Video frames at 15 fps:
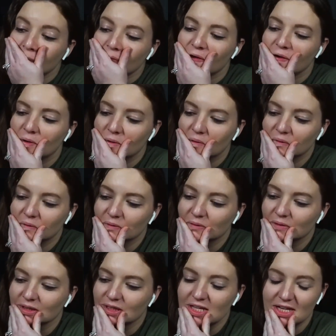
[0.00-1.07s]

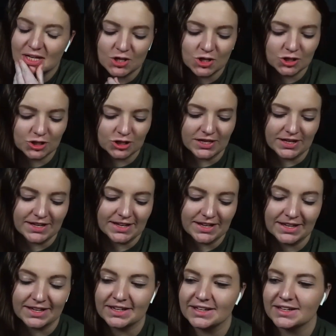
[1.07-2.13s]
Holy
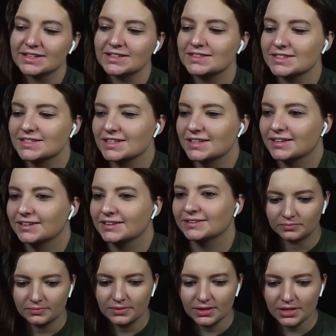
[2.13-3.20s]
shit.
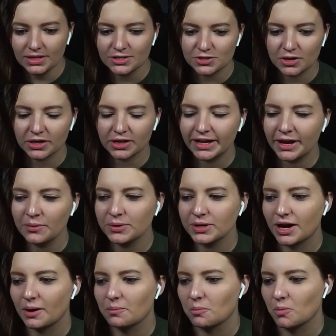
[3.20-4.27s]
So I like how we
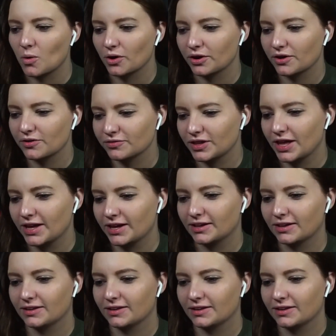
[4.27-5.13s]
got more of, like,